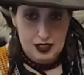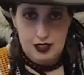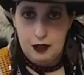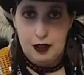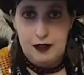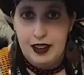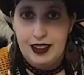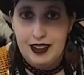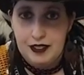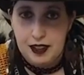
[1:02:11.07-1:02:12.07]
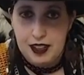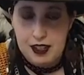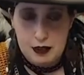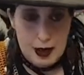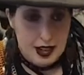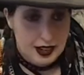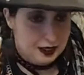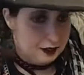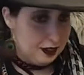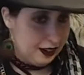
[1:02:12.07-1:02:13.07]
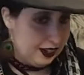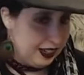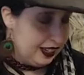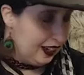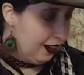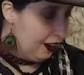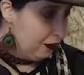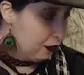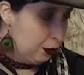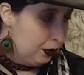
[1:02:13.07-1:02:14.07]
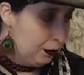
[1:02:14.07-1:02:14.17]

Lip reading: do a very dramatic, very uncomfortable,